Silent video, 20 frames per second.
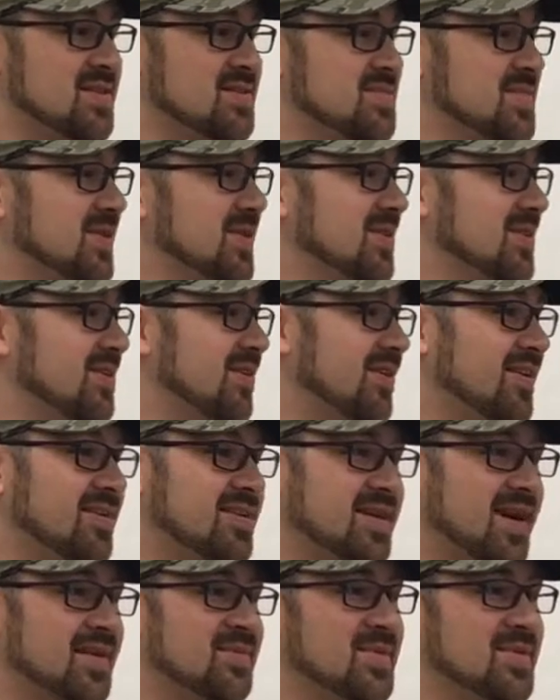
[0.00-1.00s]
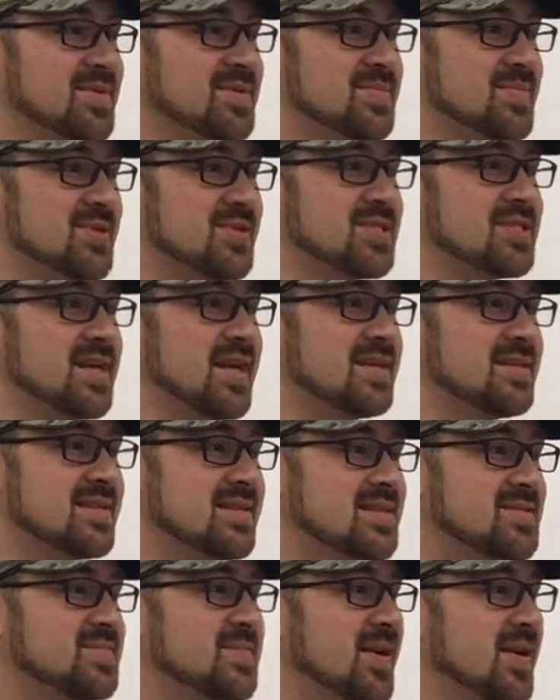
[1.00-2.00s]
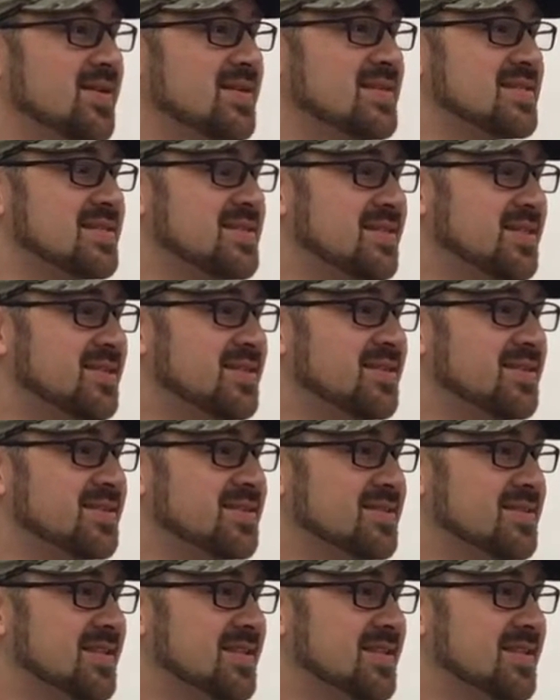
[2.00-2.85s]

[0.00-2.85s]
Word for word: I spent a lot of time in the bush, and this bear is still